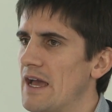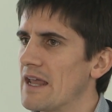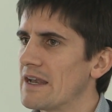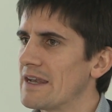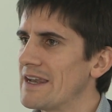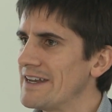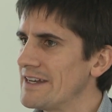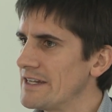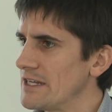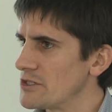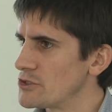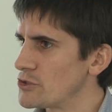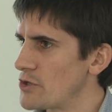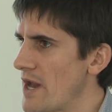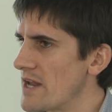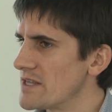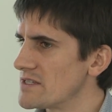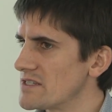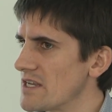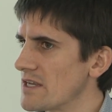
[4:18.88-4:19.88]
linear
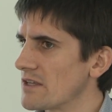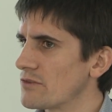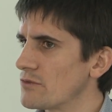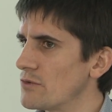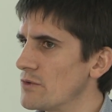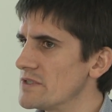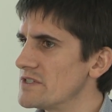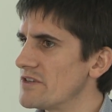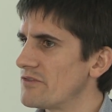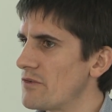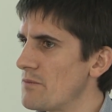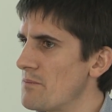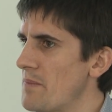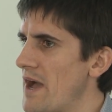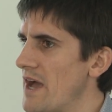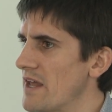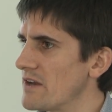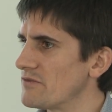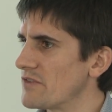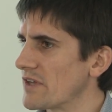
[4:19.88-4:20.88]
transect through a different
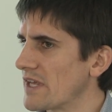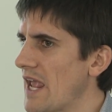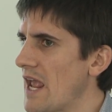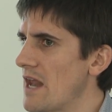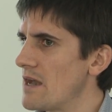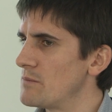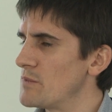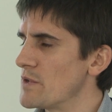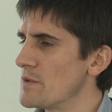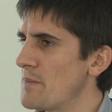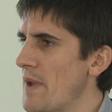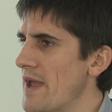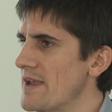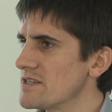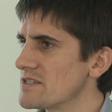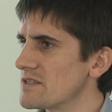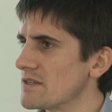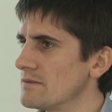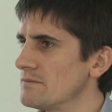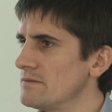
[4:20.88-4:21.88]
part of the Canterbury
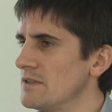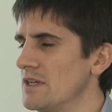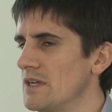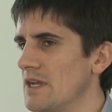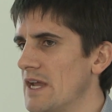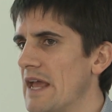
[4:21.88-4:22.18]
Basin,